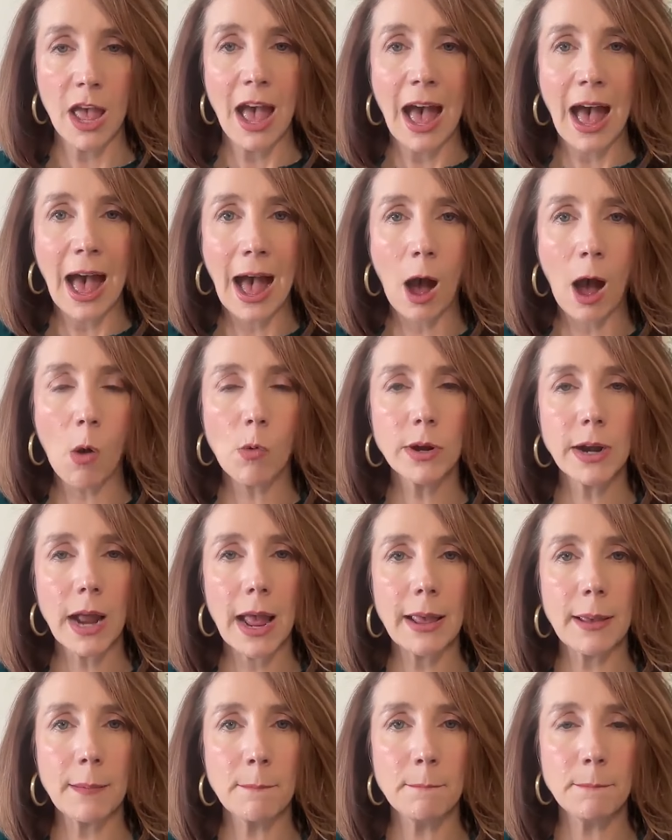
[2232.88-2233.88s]
how would
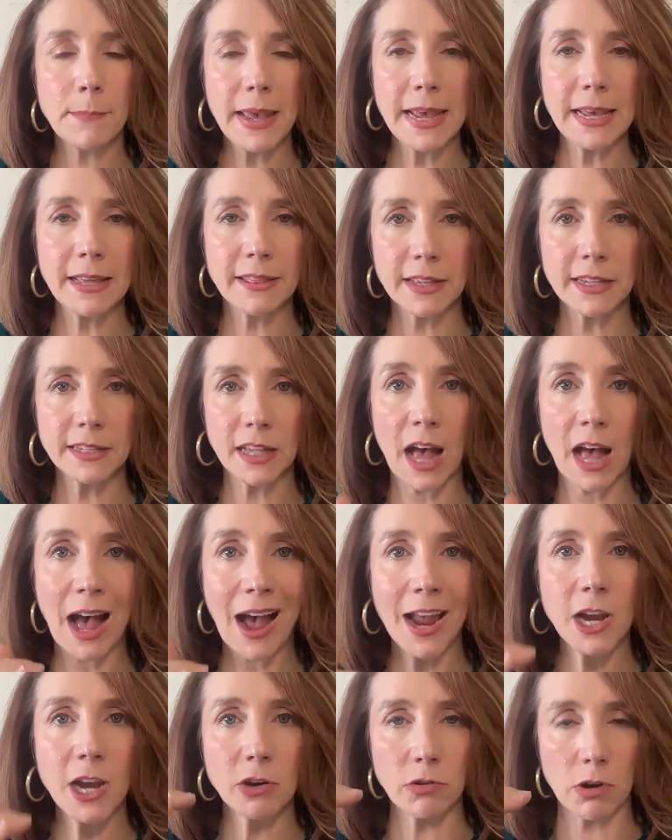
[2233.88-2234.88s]
I make this
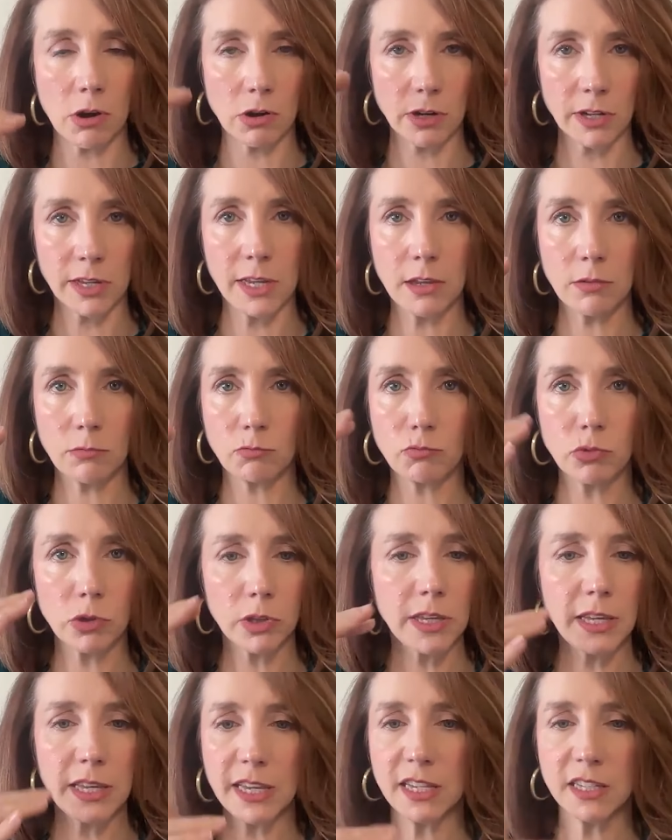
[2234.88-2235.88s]
hierarchy
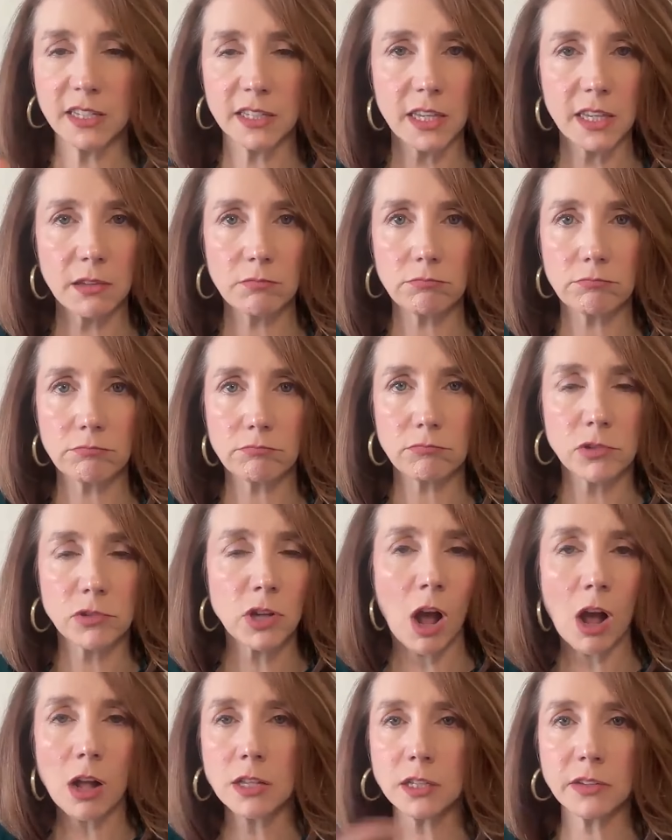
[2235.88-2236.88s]
really easy,
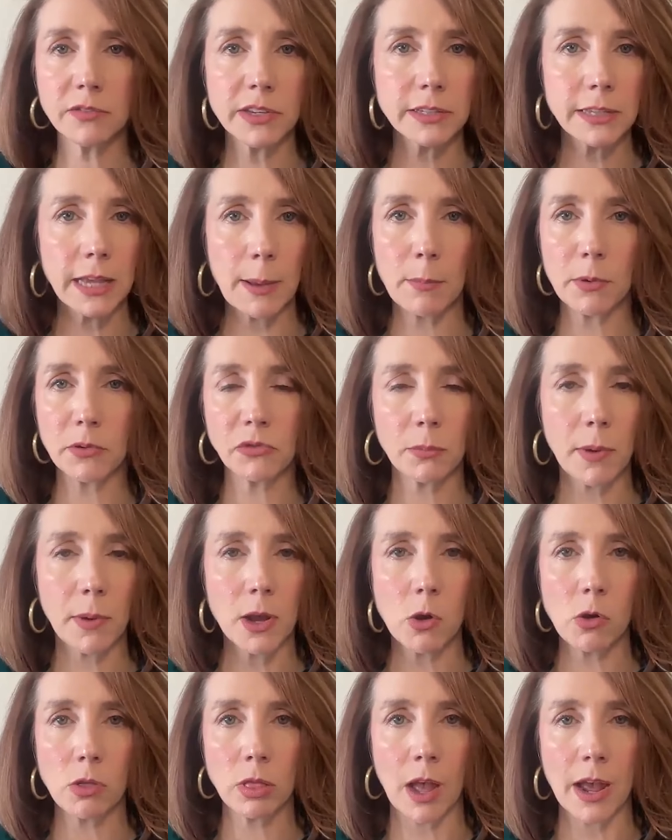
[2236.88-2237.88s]
tons of examples from my
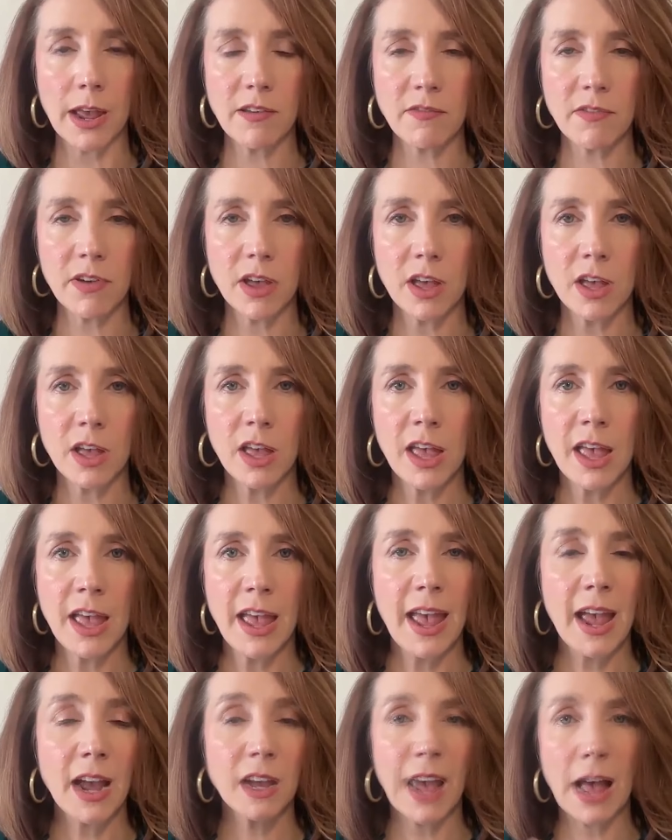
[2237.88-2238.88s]
own life
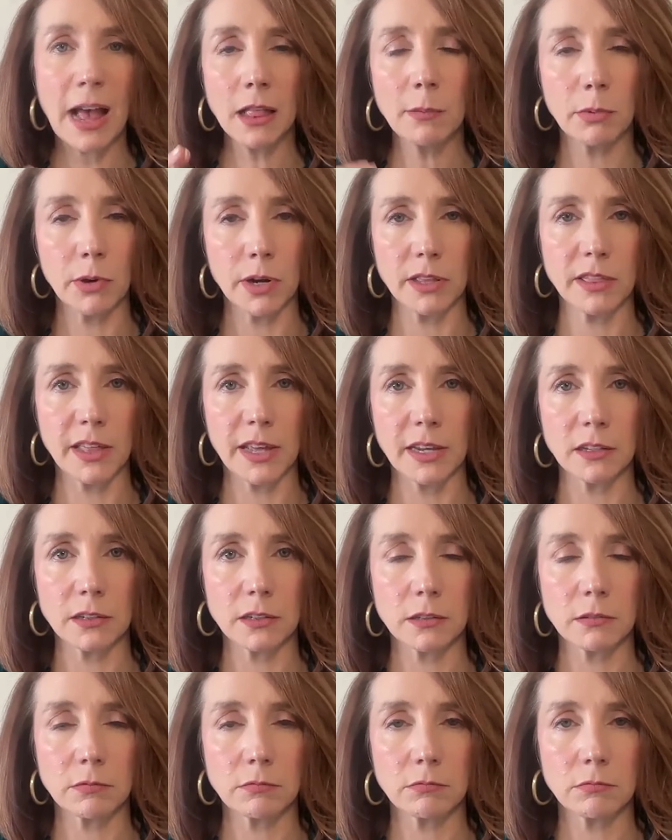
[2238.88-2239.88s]
and calibrate
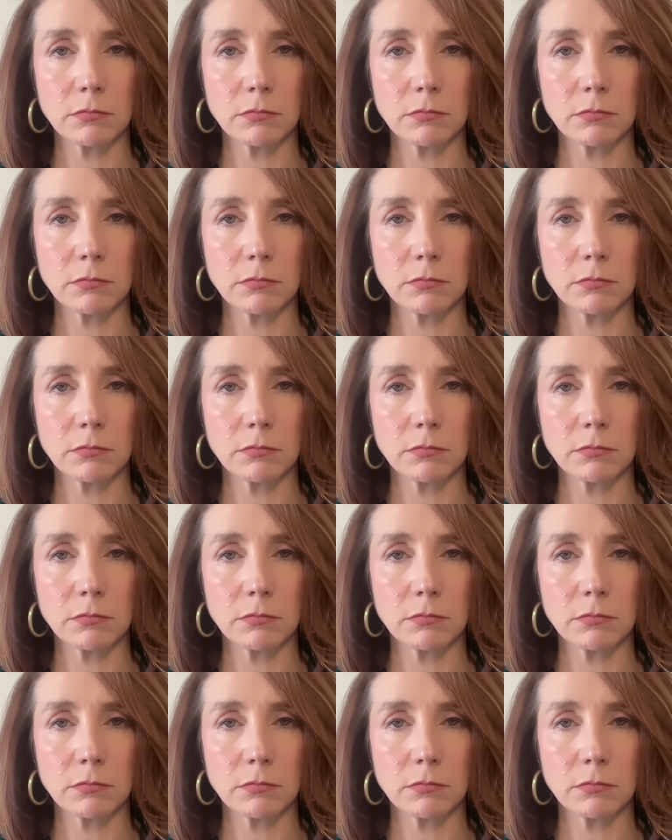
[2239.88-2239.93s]
things.